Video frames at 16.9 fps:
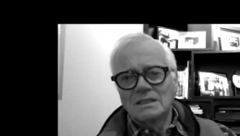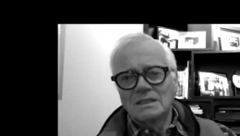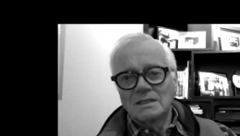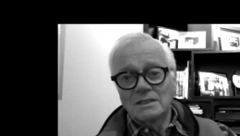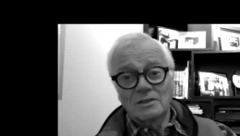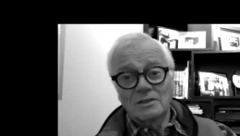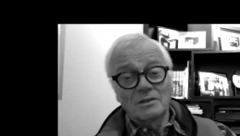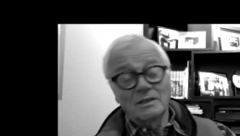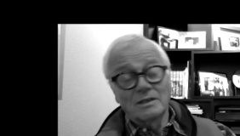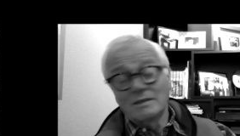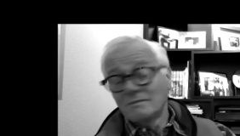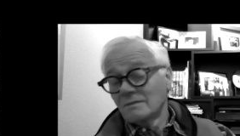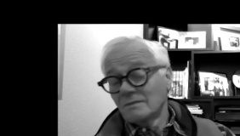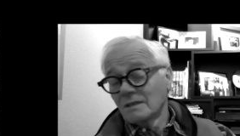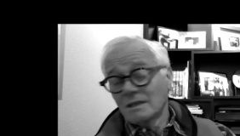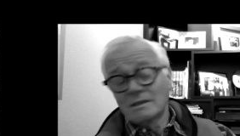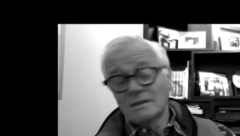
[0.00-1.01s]
Literally, wow.
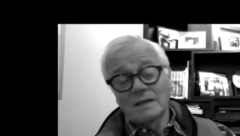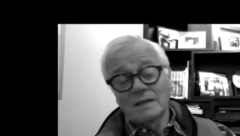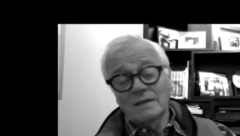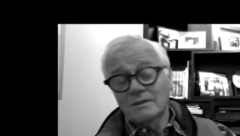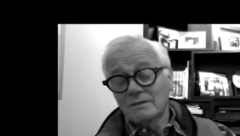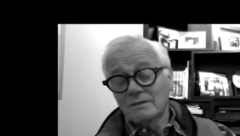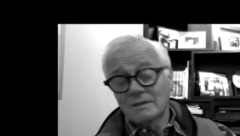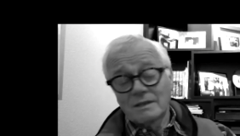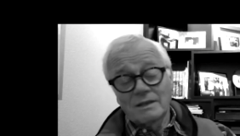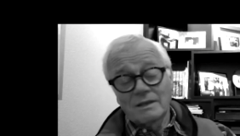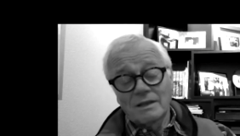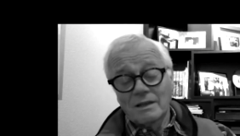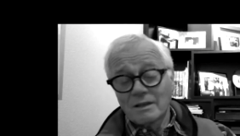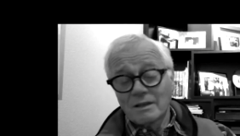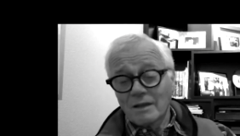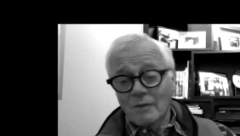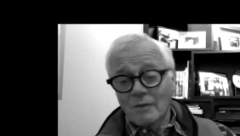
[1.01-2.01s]
at, it,
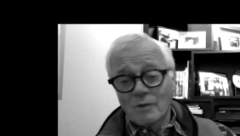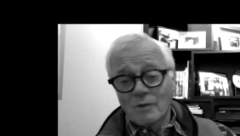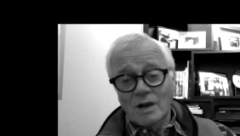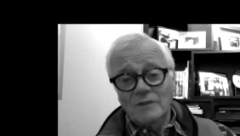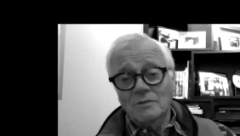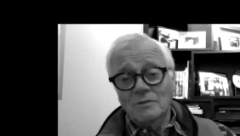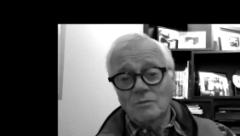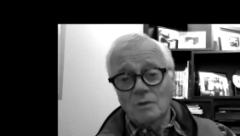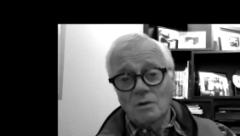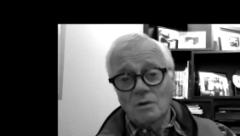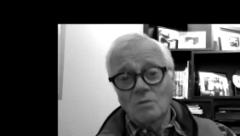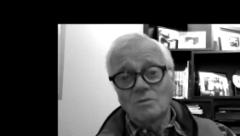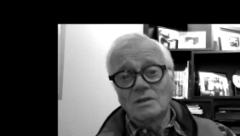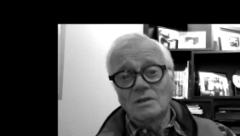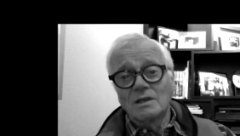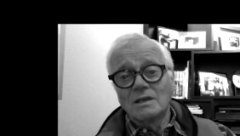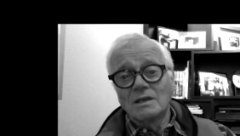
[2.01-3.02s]
it, we're on the
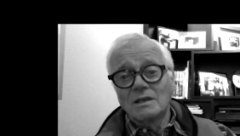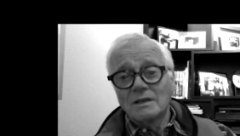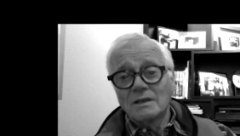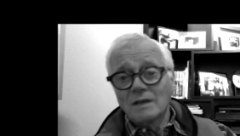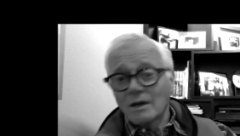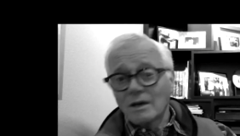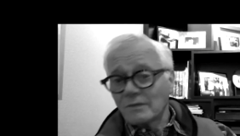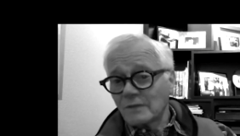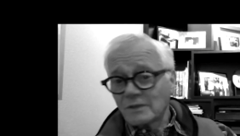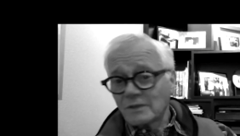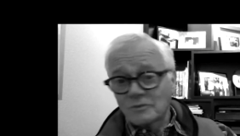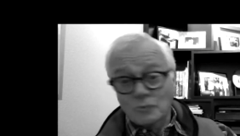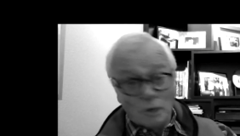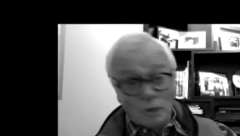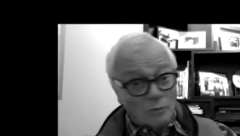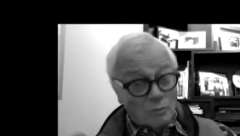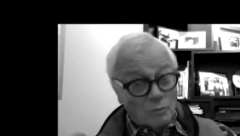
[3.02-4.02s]
road, these
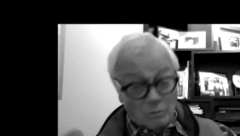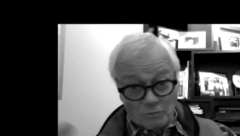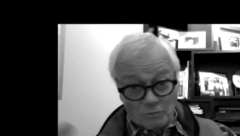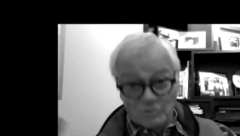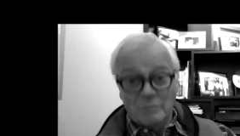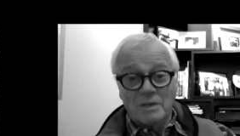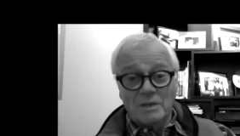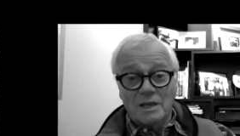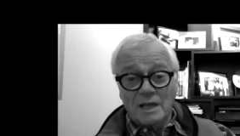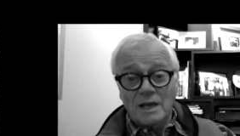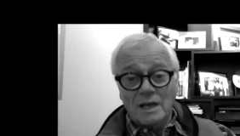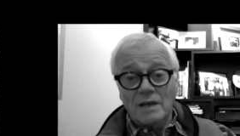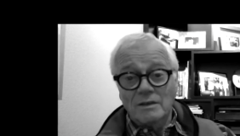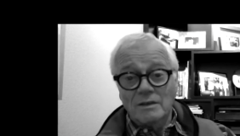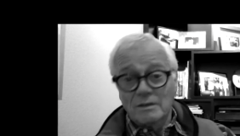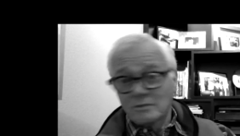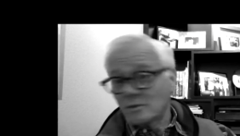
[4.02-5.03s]
dirt roads, I might
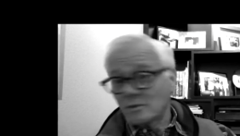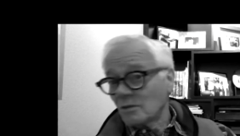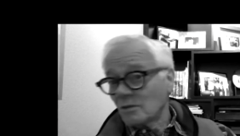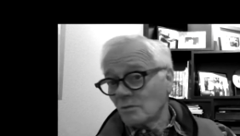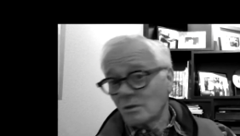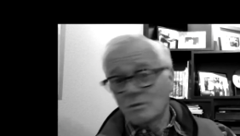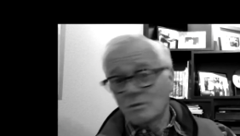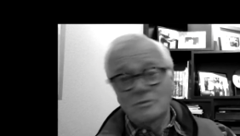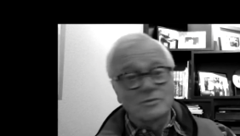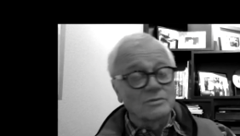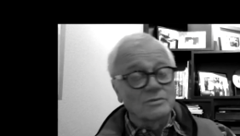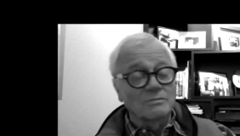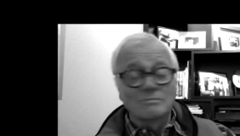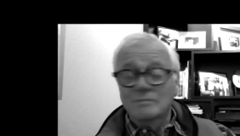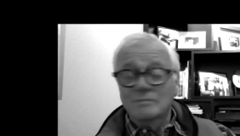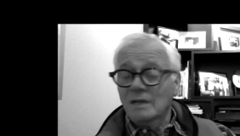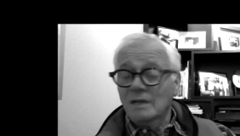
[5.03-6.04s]
add, dirt yeah.
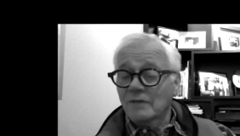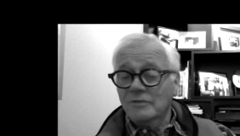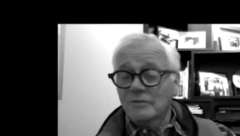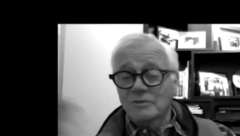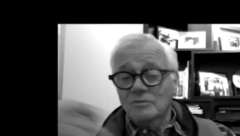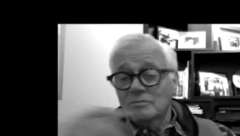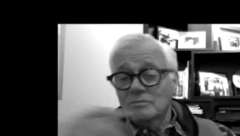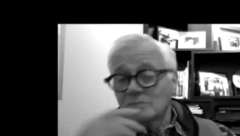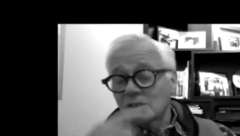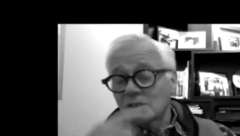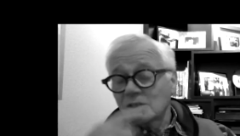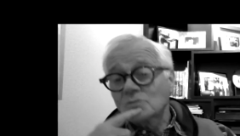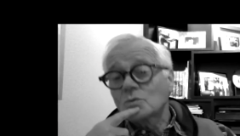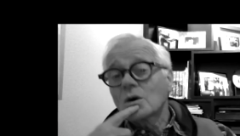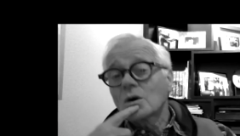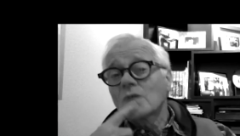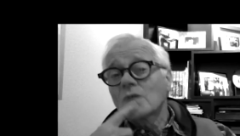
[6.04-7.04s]
roads like for, you know,
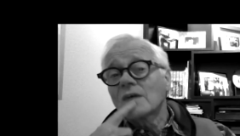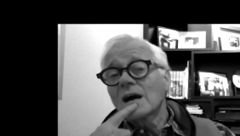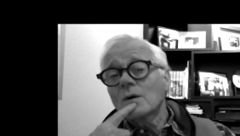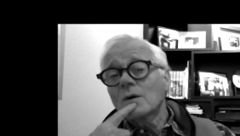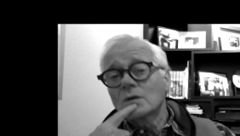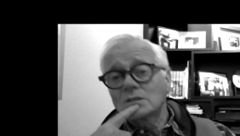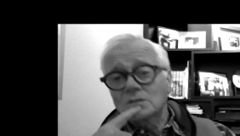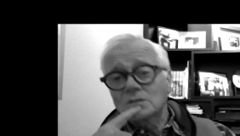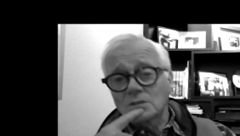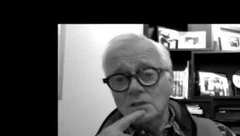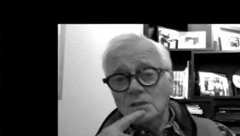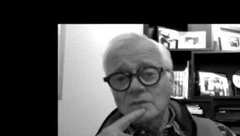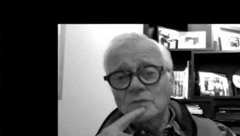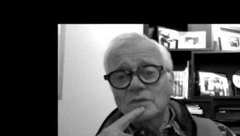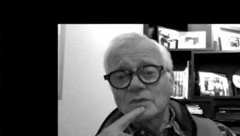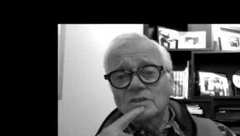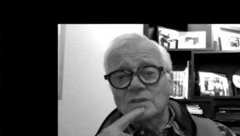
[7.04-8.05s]
12 hours
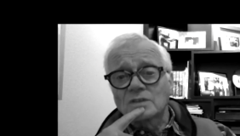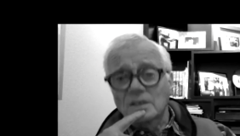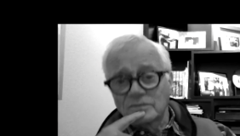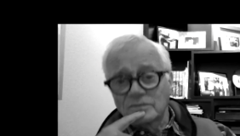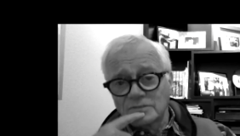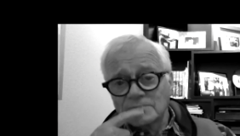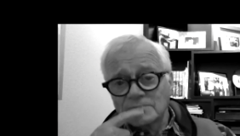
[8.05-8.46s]
looking for stuff.